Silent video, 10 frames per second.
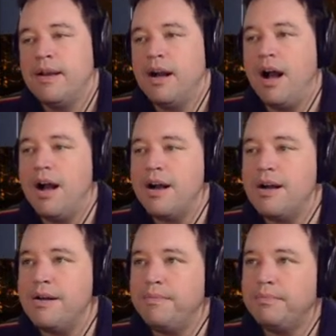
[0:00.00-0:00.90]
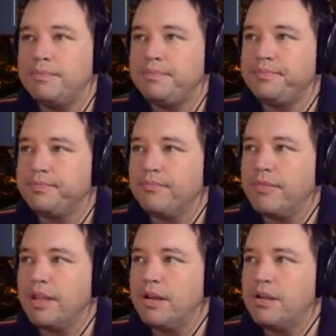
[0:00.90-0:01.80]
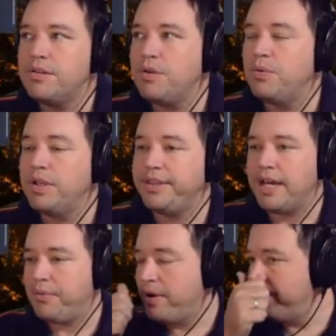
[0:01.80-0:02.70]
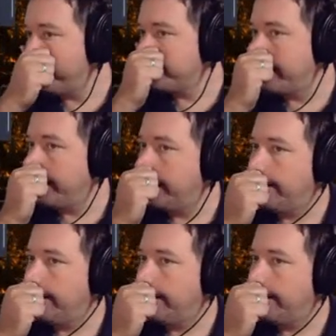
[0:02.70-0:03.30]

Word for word: So we'll let that run for a second.